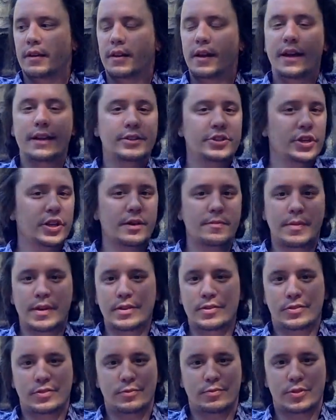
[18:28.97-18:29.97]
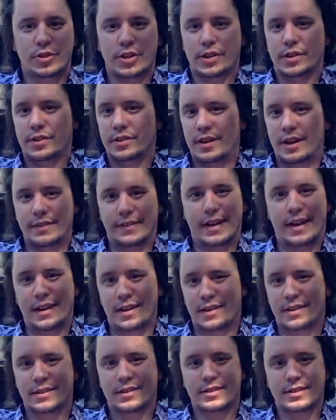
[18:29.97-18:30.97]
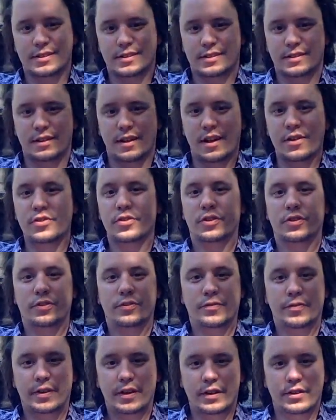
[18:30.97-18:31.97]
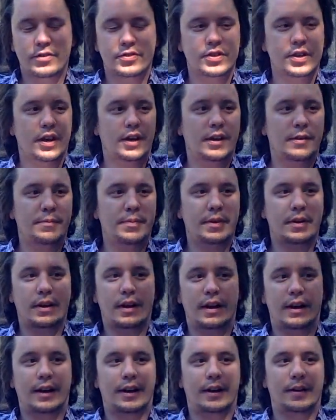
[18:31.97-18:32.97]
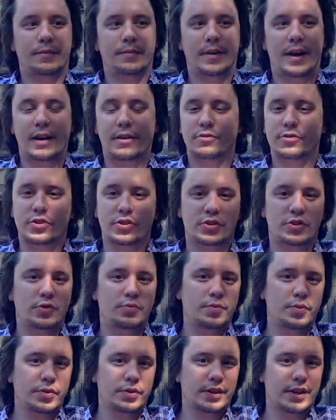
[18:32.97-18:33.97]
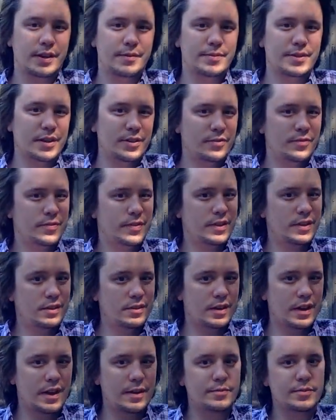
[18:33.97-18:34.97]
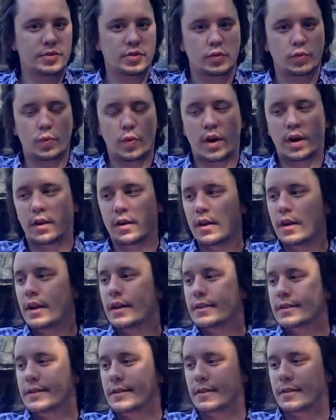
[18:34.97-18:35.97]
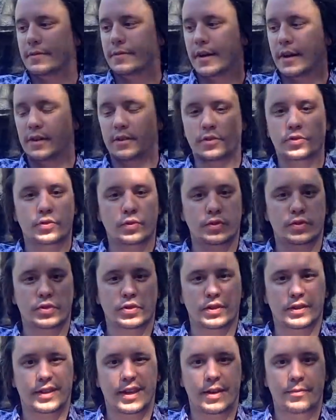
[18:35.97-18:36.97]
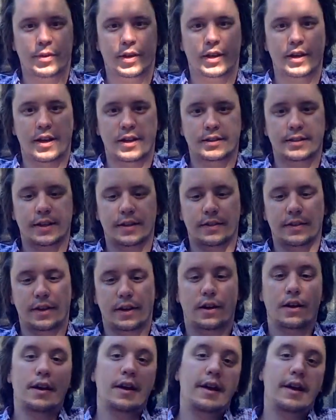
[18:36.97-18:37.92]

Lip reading: And check out my YouTube channel. I've got other good videos up. I don't just do board games, I do video games as well, so you can find all sorts of good gaming content there.